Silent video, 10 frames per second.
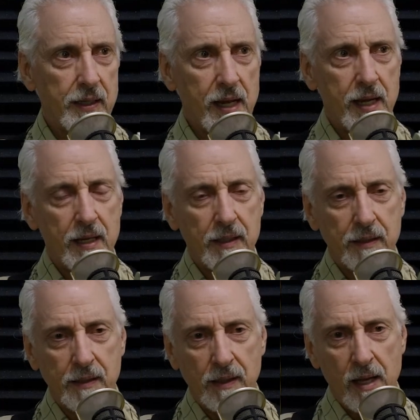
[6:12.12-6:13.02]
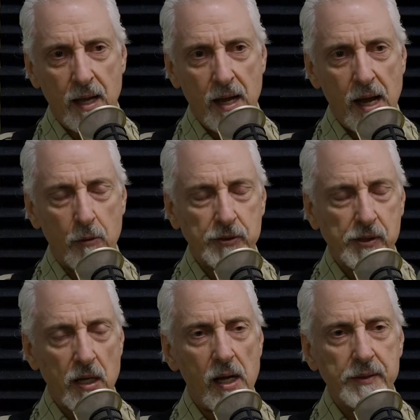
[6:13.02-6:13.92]
in hand. And I was
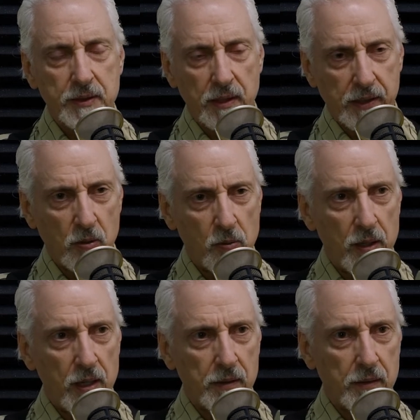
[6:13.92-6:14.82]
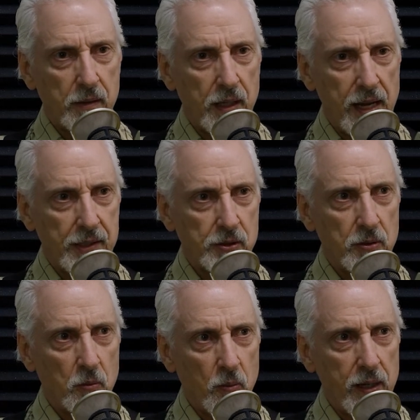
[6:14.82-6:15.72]
constantly going on
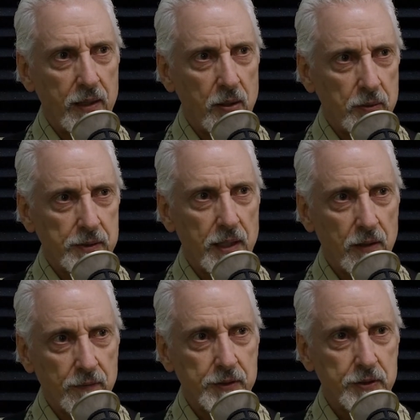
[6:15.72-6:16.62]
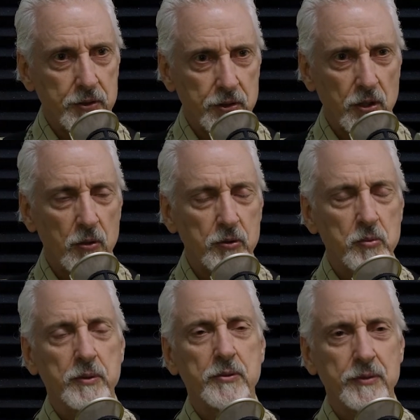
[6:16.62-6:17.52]
national radio and mm-hmm. television mm-hmm.
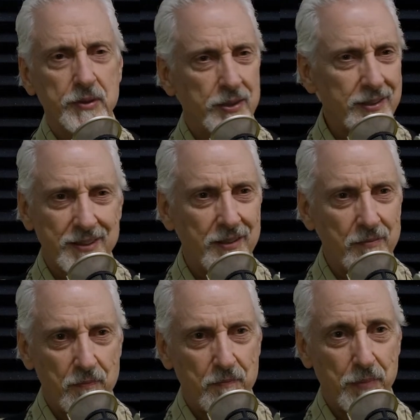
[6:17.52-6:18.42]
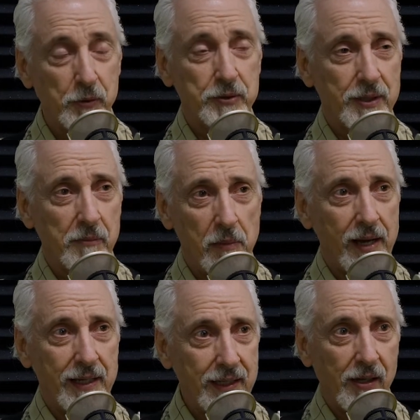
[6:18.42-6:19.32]
shows, which was just boosting
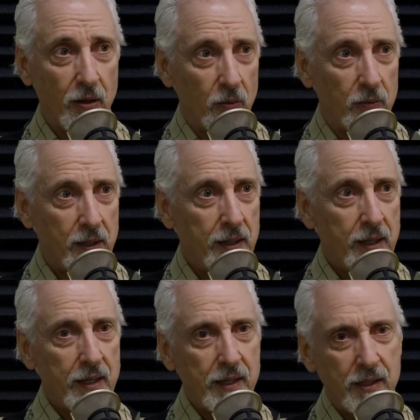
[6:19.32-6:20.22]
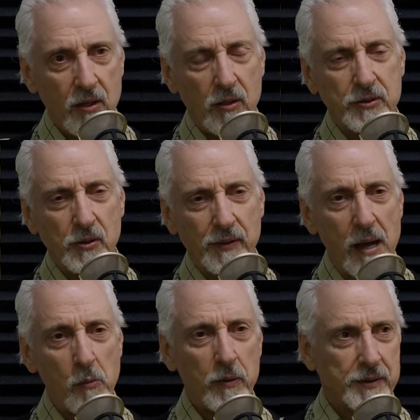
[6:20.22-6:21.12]
my ego. Right. You know, so
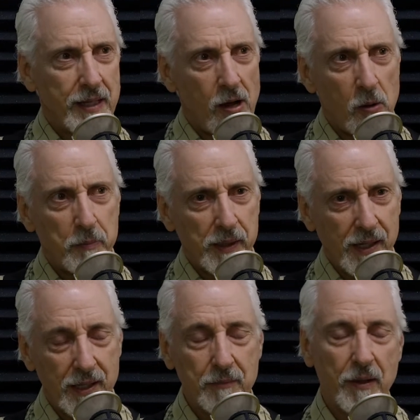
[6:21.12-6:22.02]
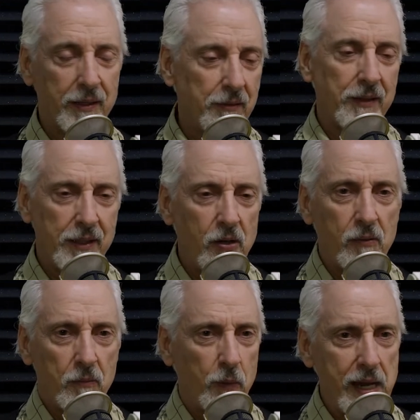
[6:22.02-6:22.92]
that wasn't helping anybody. You
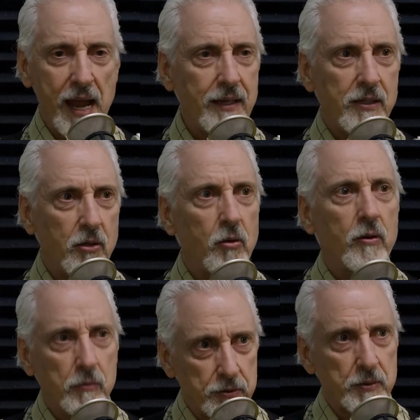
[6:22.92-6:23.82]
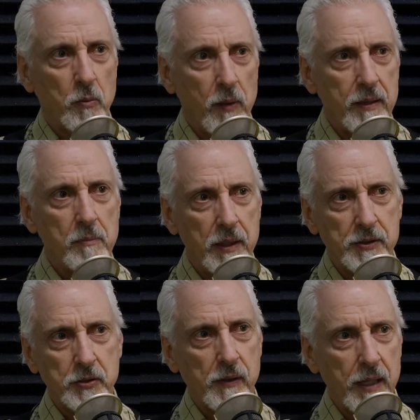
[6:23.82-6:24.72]
know, we had to do it. It was the way the
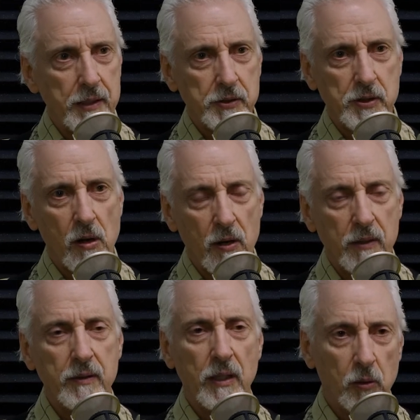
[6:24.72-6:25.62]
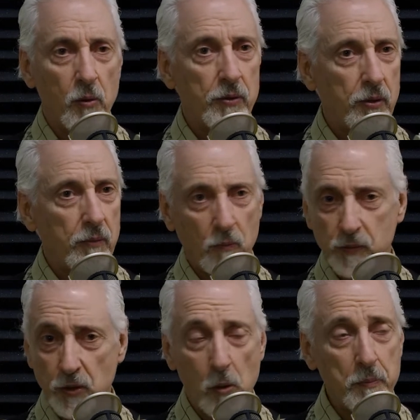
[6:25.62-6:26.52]
ministry got mm-hmm. started, and the Lord
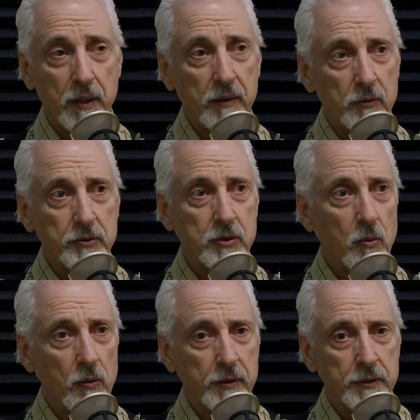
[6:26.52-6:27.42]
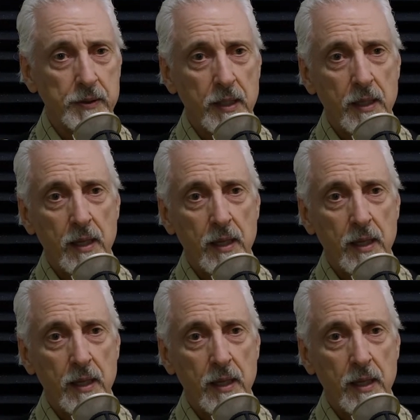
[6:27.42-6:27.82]
was opening those doors.